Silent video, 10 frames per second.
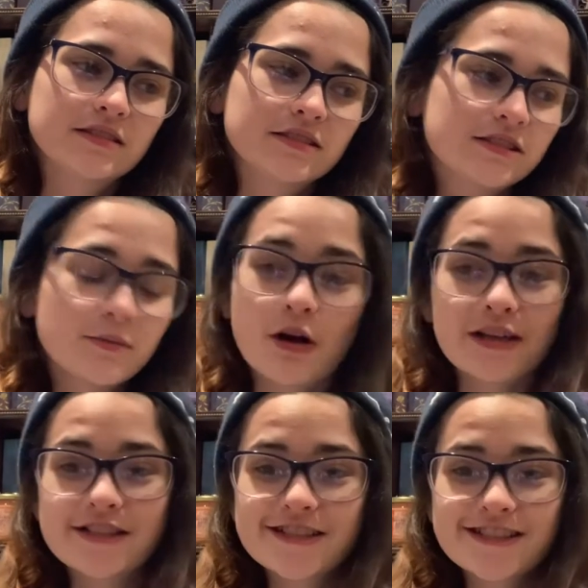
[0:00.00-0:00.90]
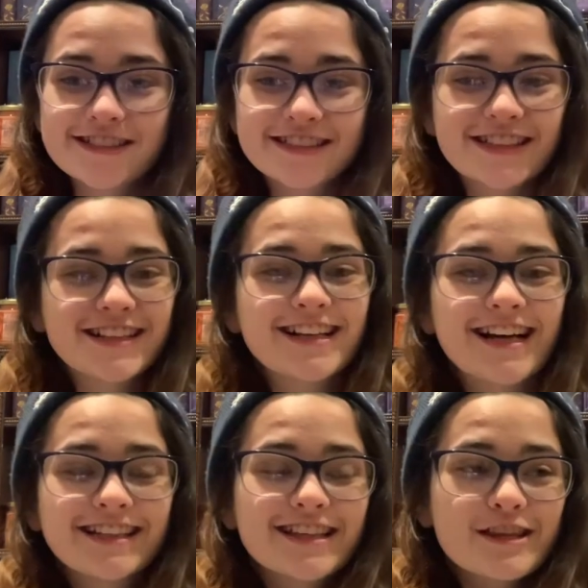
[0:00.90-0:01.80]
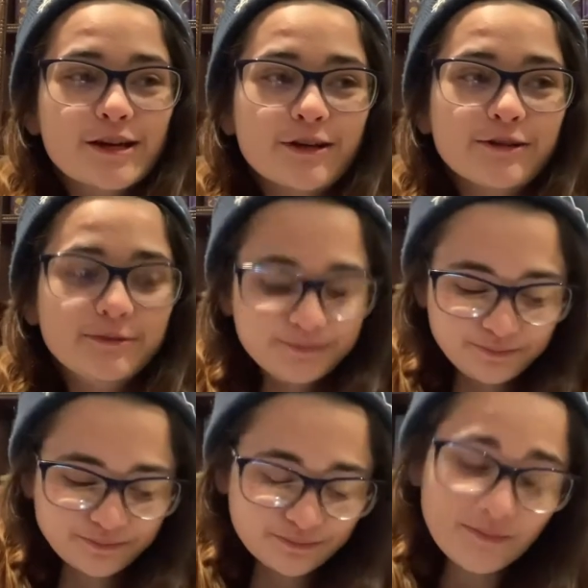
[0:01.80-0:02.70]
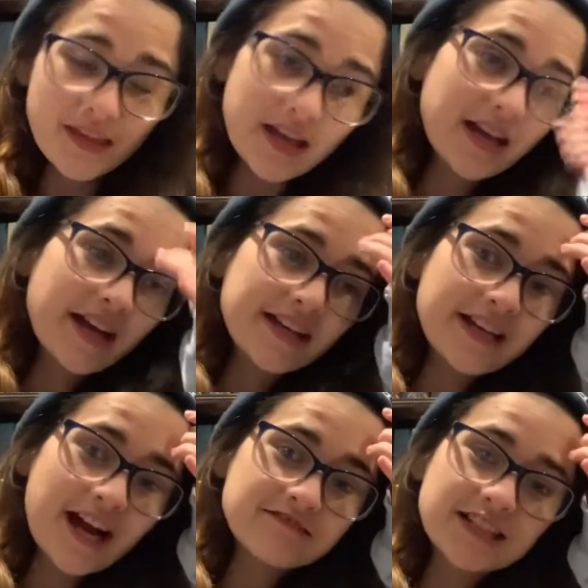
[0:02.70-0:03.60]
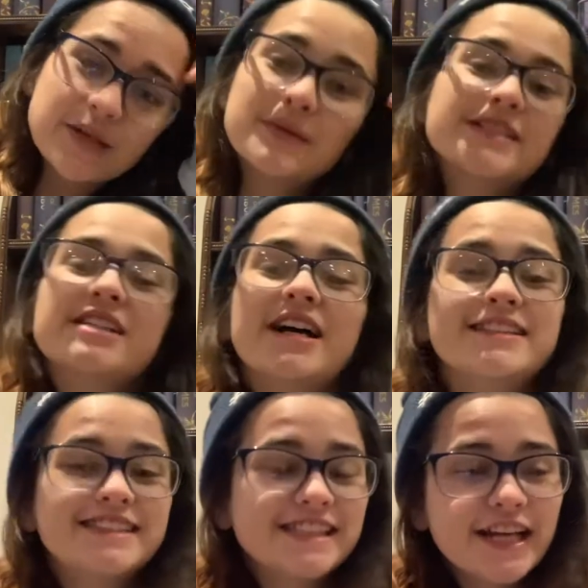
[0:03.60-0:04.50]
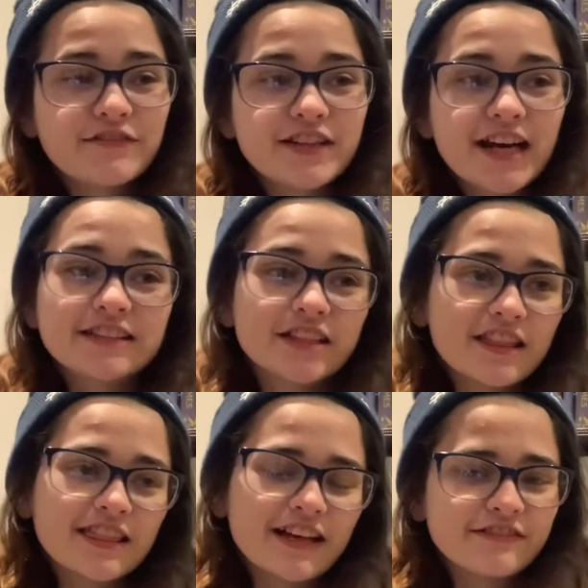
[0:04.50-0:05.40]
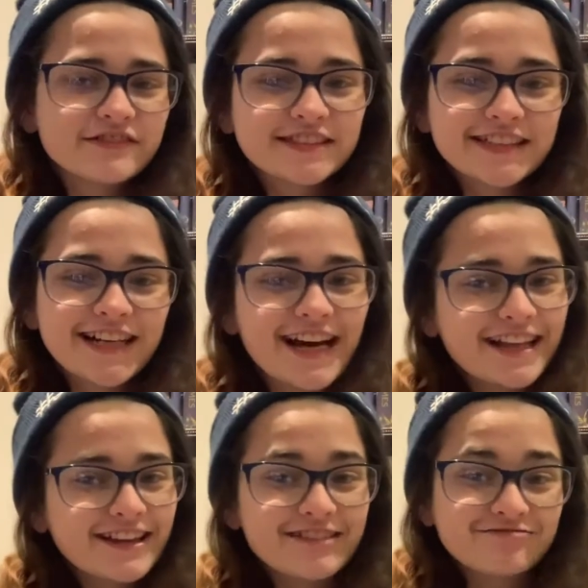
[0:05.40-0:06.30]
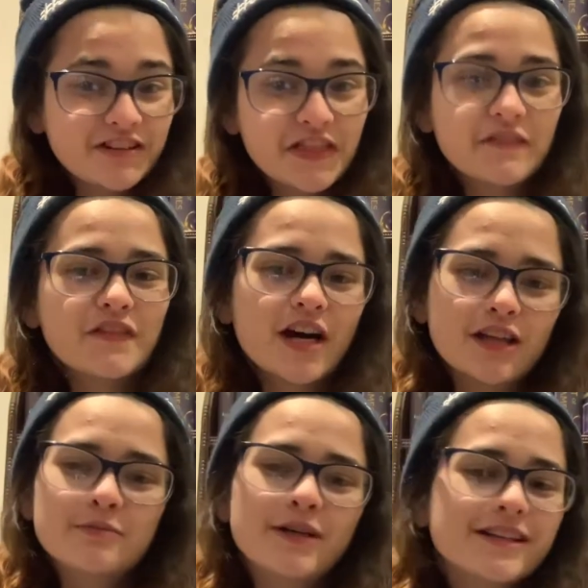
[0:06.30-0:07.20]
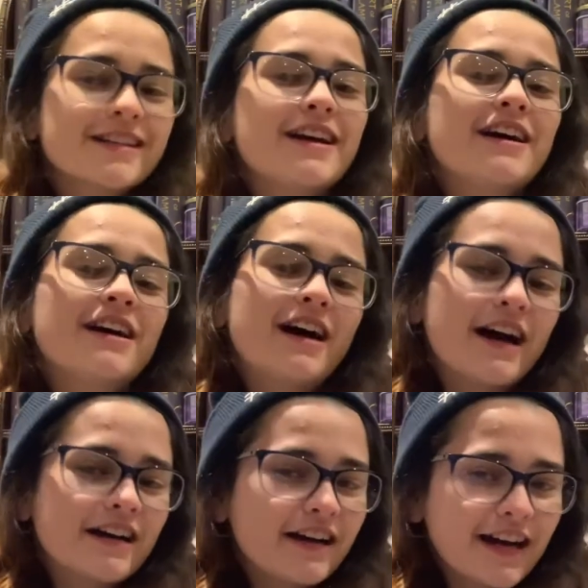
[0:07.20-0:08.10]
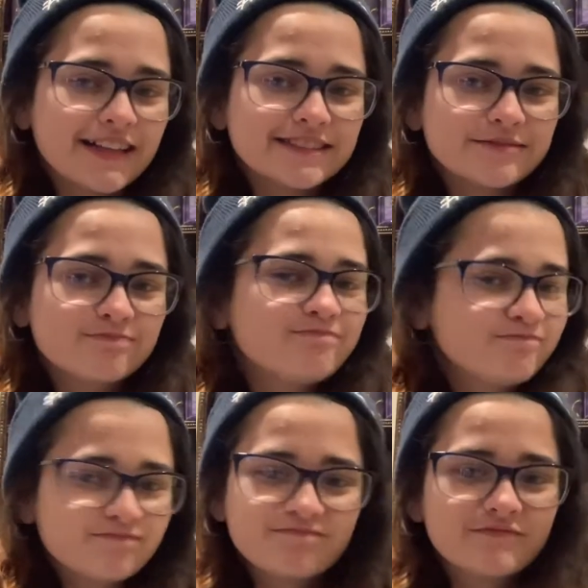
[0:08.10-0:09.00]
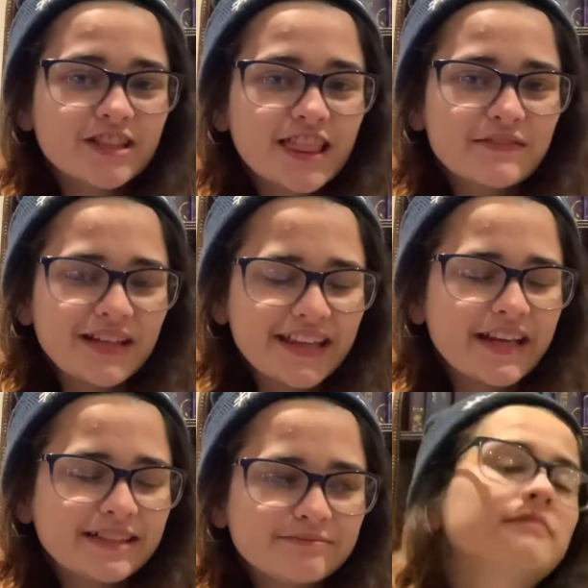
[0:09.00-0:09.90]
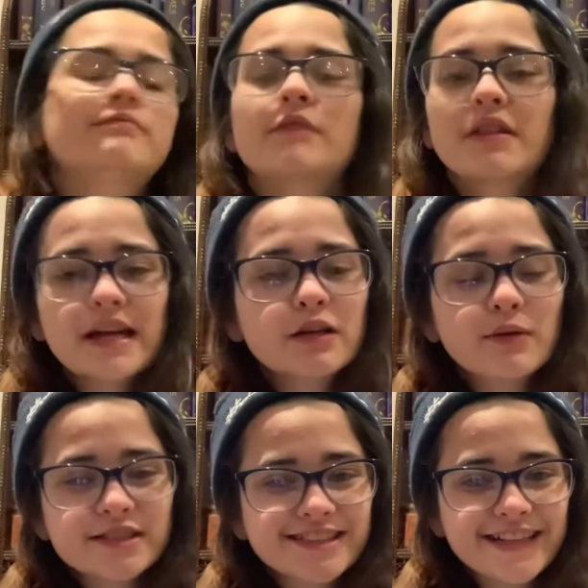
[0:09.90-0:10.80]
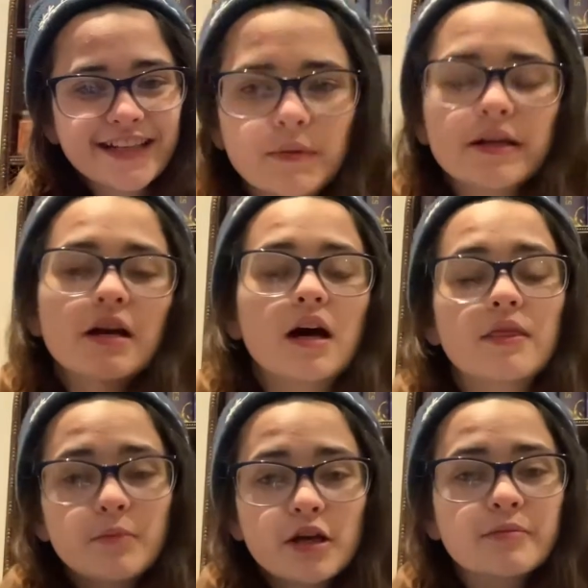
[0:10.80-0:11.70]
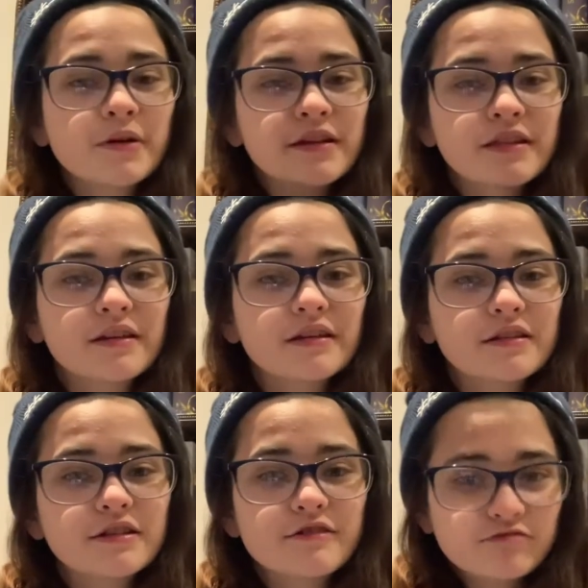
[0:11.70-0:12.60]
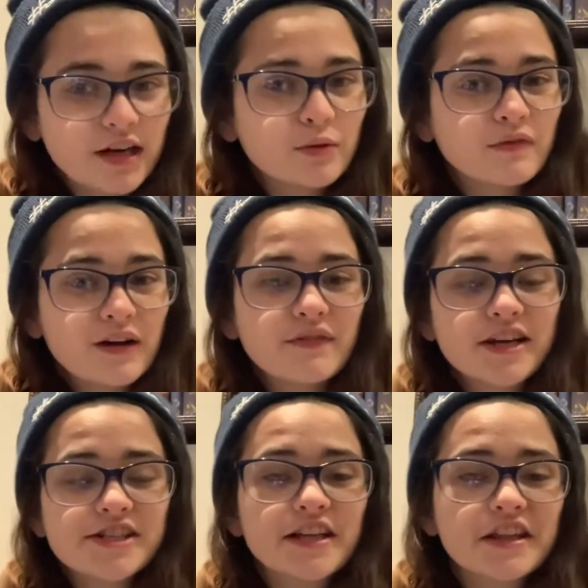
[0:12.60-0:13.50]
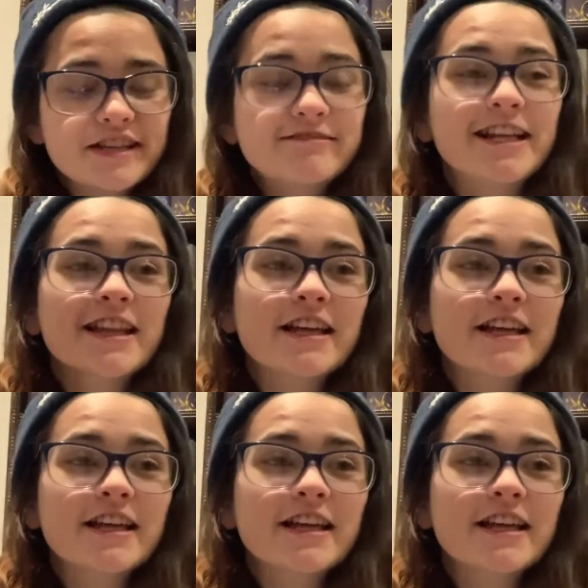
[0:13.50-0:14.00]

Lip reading: demolished. And so yeah, I really wish I'd DNF'd it and just left it as I've read the first book and just left it at that. The second question is the most books you've read without finishing a series.